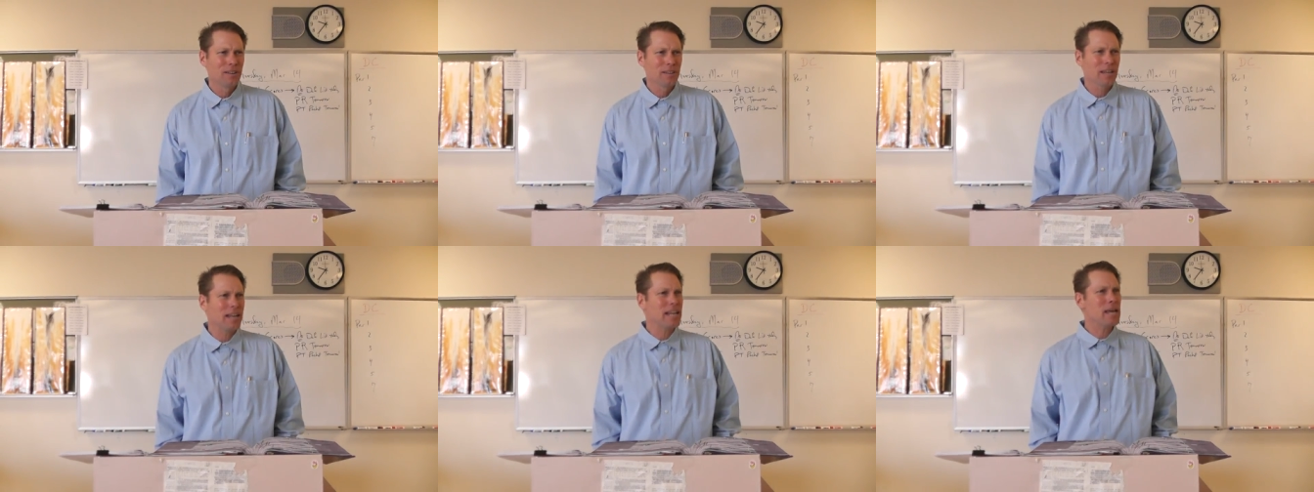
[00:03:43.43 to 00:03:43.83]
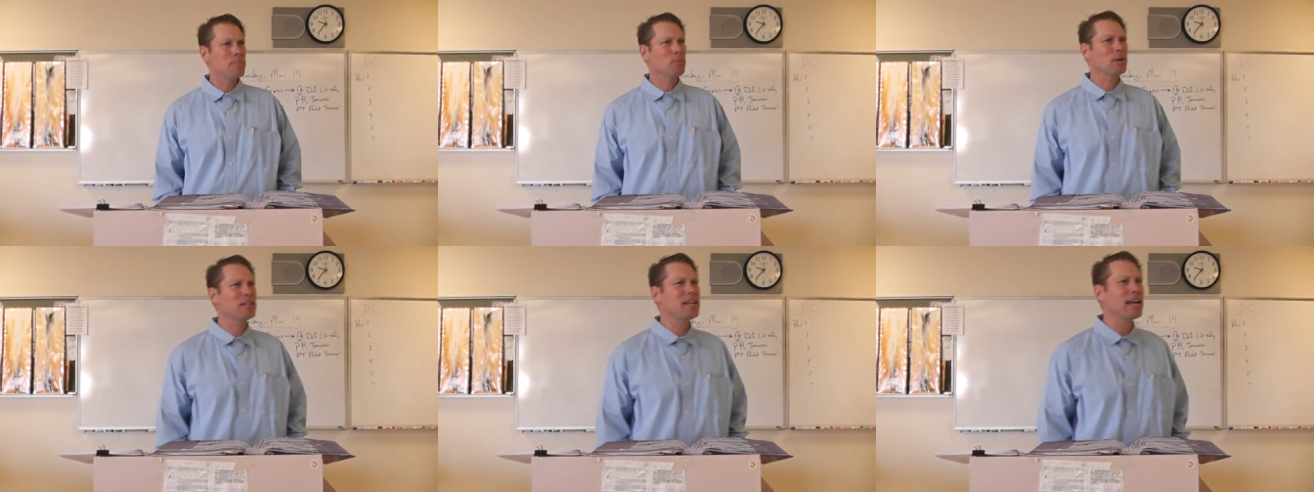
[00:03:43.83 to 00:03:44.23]
Can he
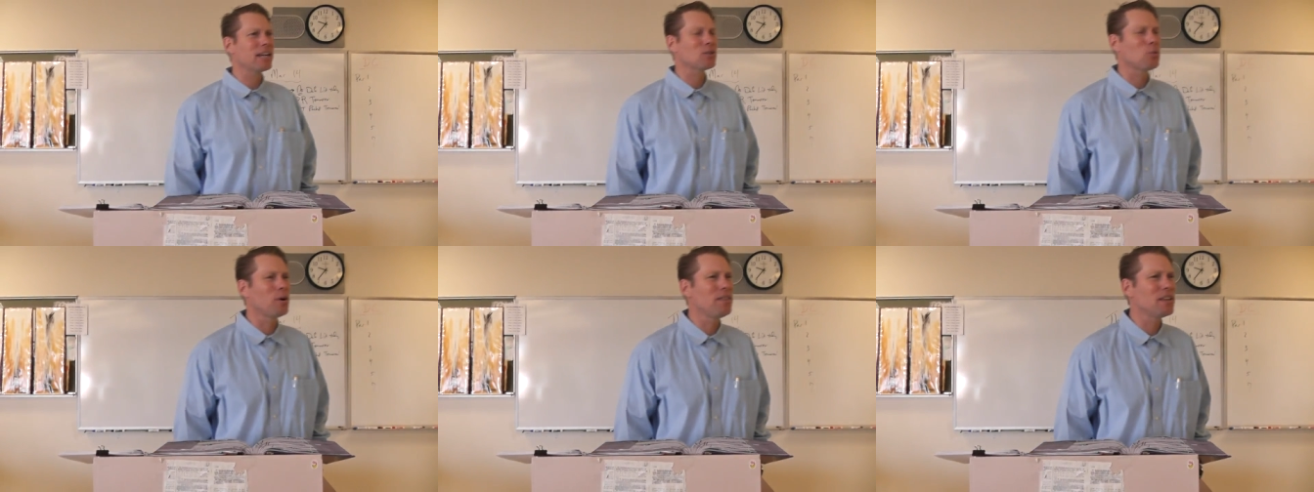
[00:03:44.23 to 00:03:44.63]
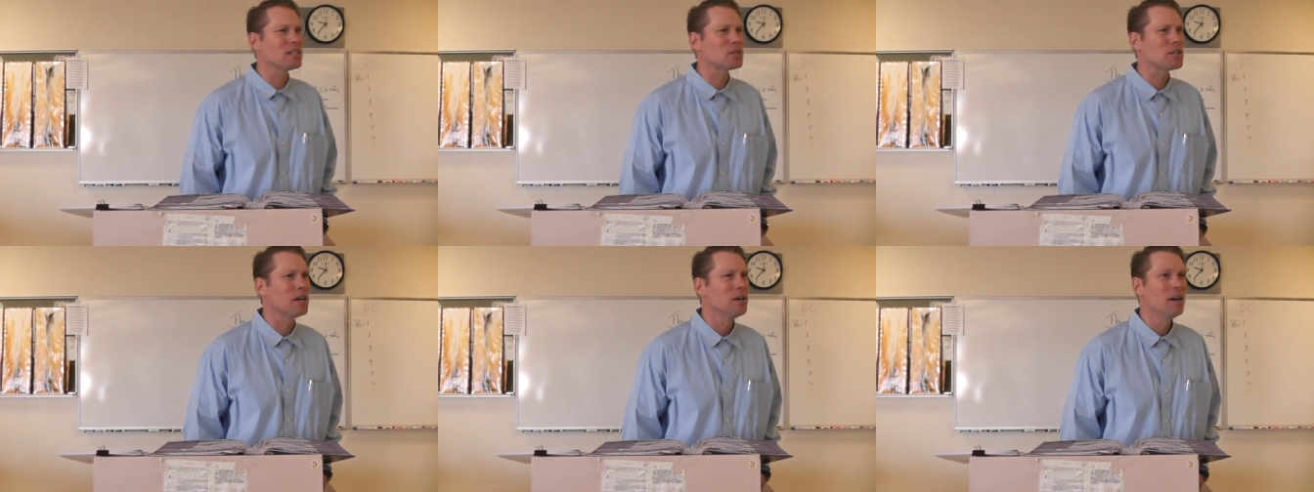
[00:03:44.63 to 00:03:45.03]
predict when
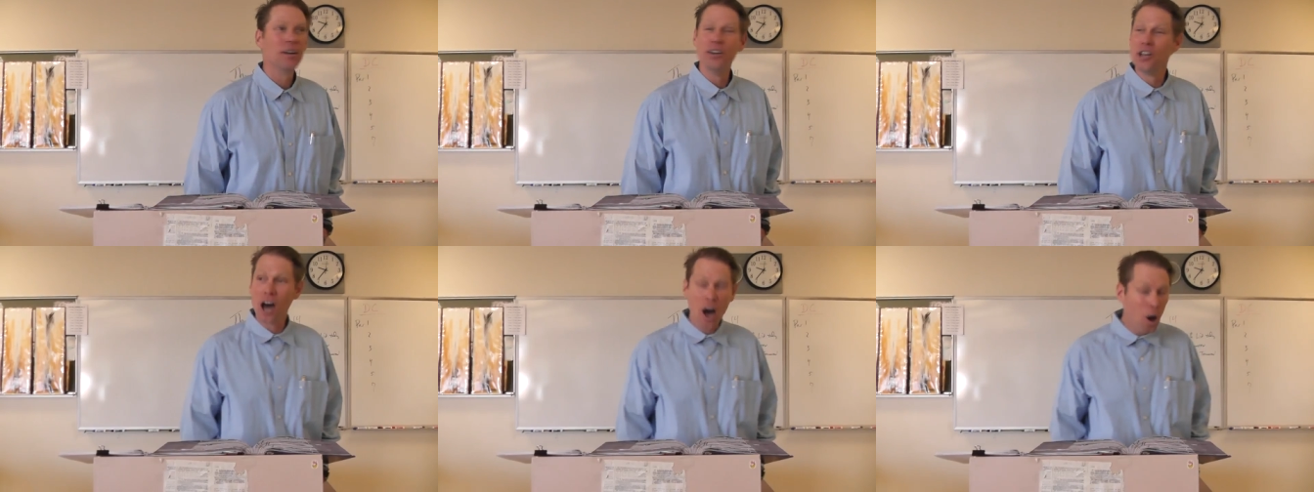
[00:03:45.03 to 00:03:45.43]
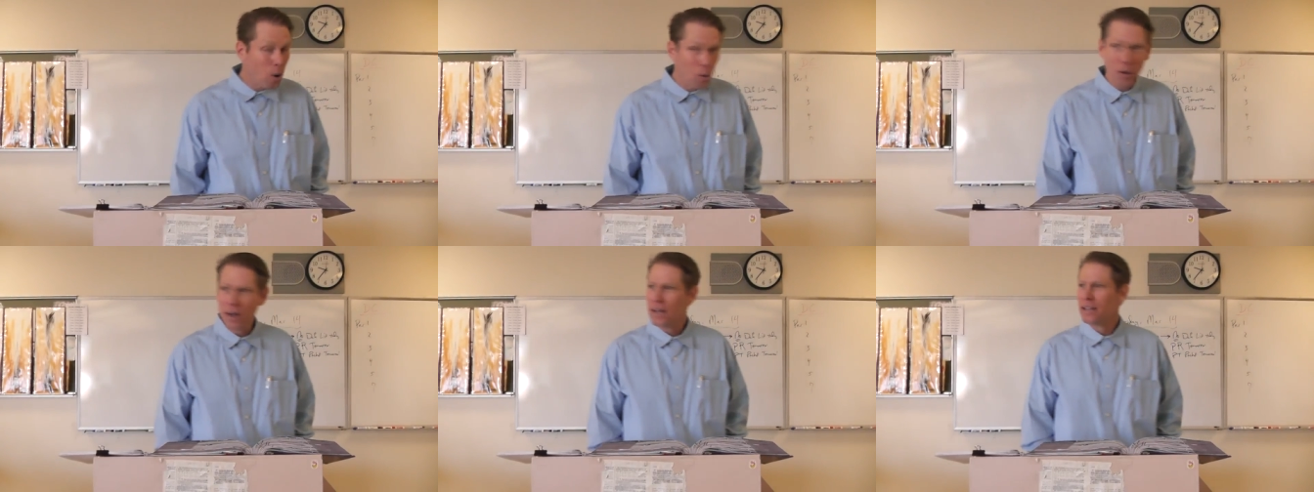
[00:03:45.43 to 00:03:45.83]
this
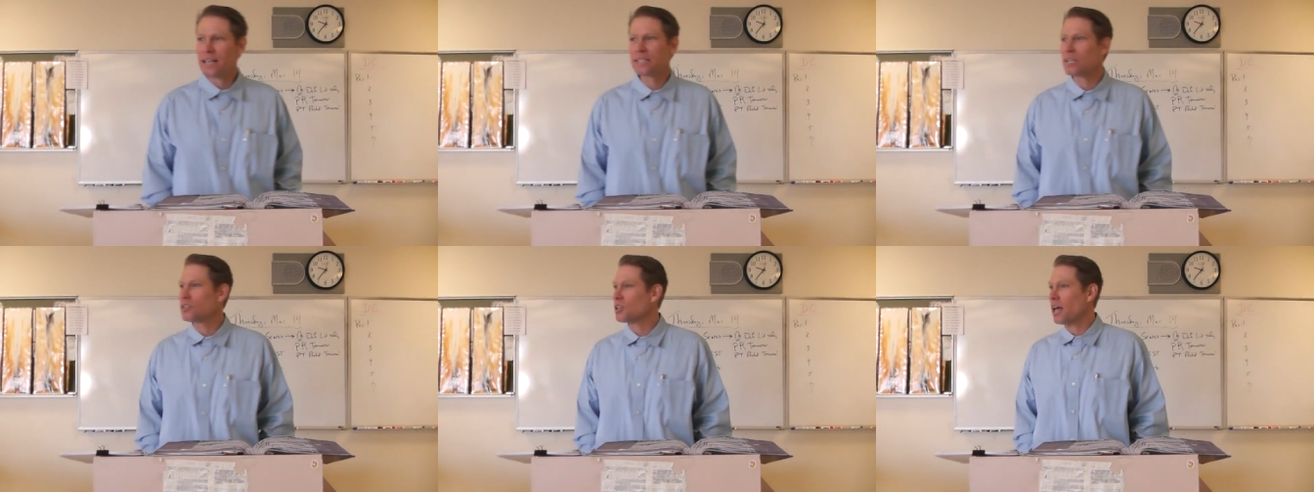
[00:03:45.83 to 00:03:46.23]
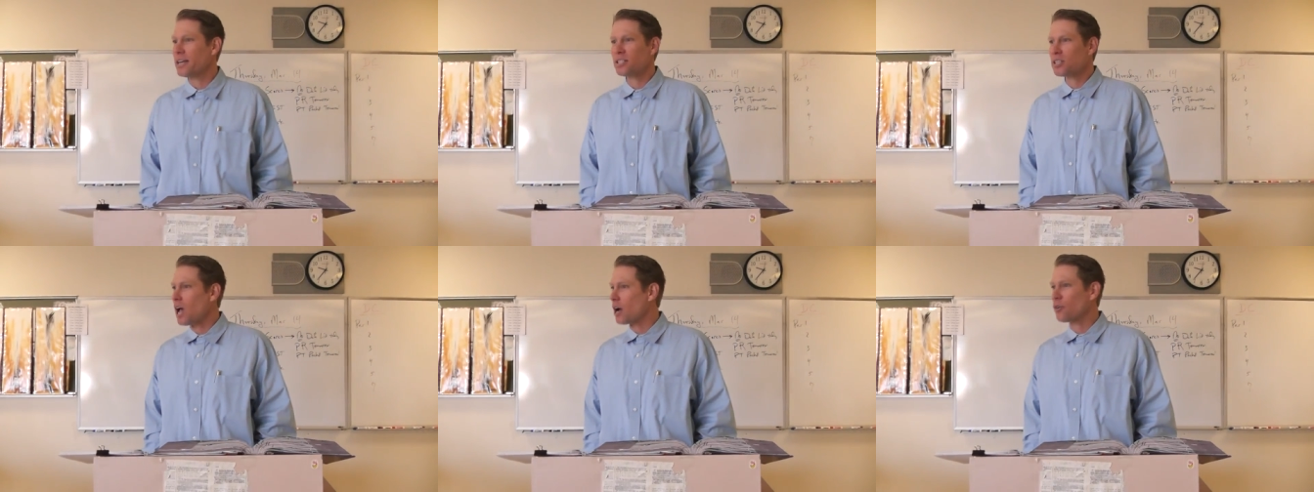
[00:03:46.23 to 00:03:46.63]
no, this is
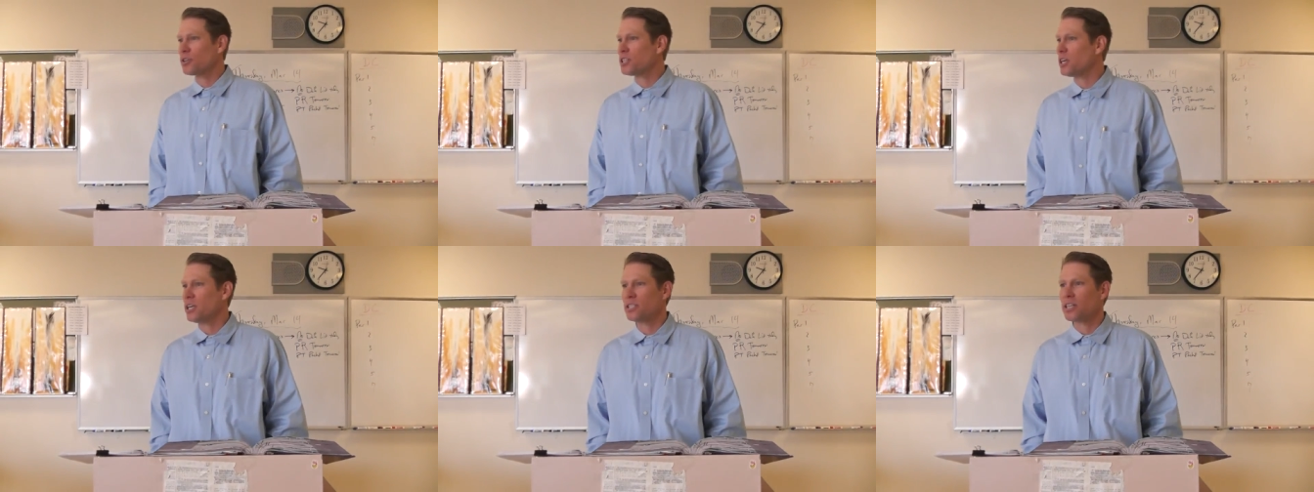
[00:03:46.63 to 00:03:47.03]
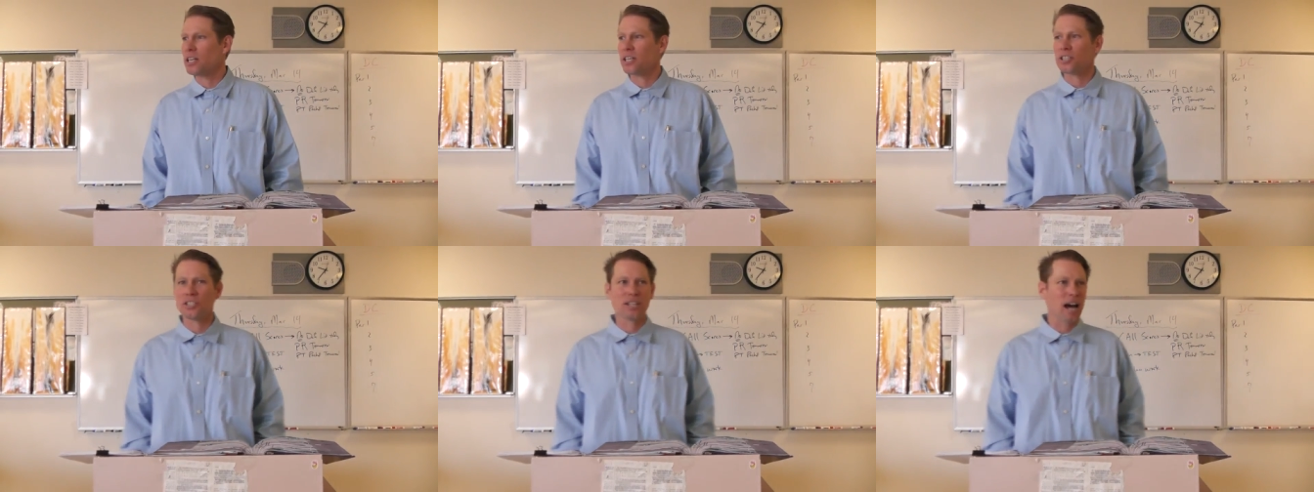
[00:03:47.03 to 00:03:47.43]
like Socrates and
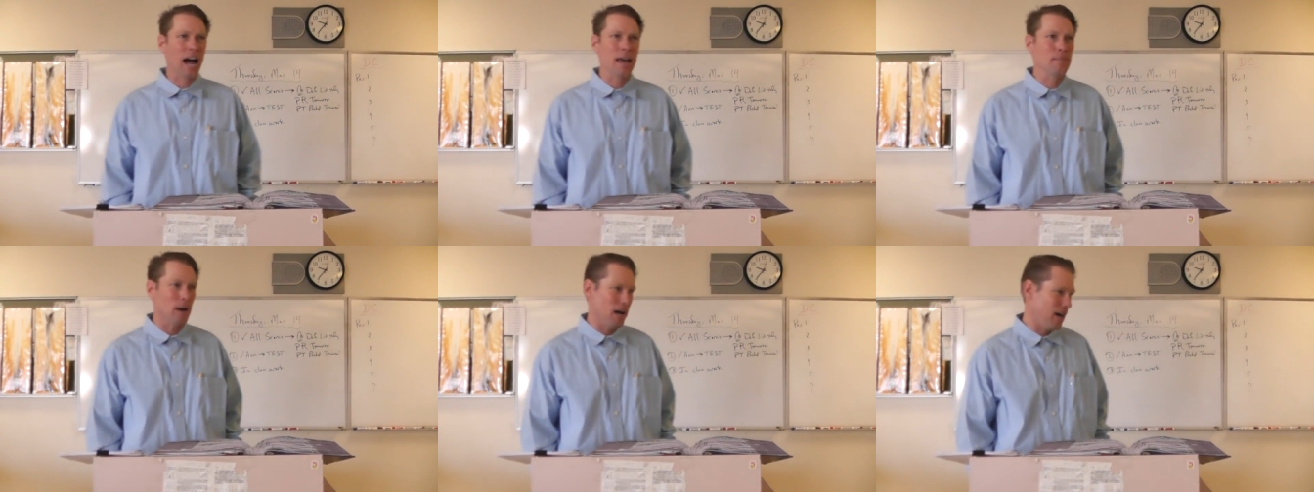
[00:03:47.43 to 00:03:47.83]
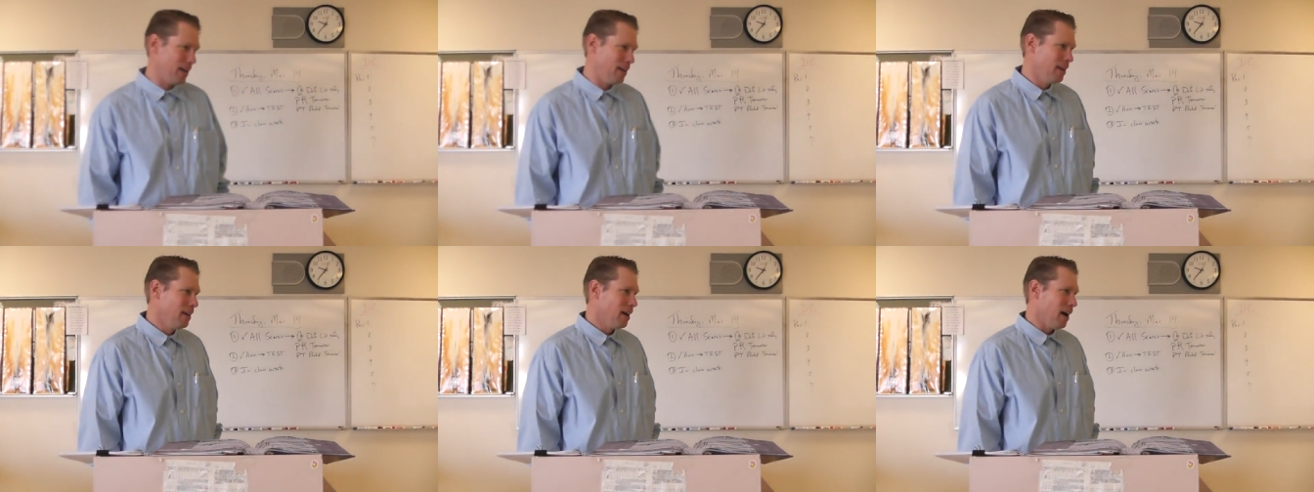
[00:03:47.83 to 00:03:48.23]
his daimon.